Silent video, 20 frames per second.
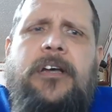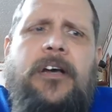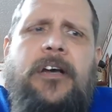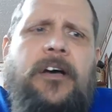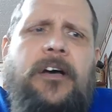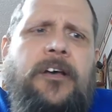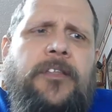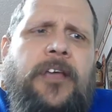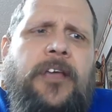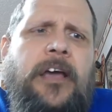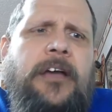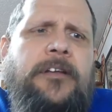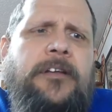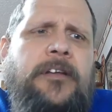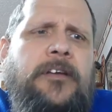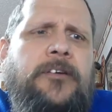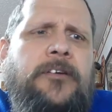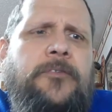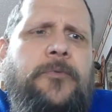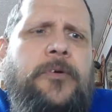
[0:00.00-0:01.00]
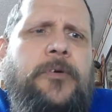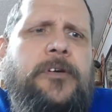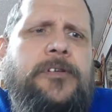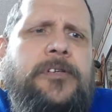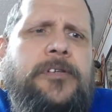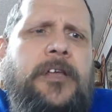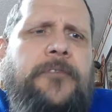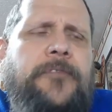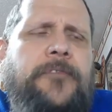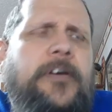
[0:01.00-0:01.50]
The idea
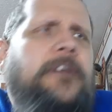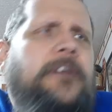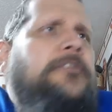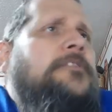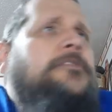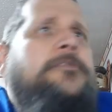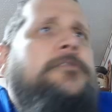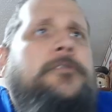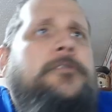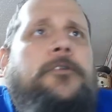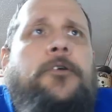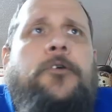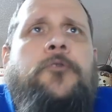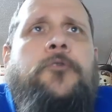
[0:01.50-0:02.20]
was they found this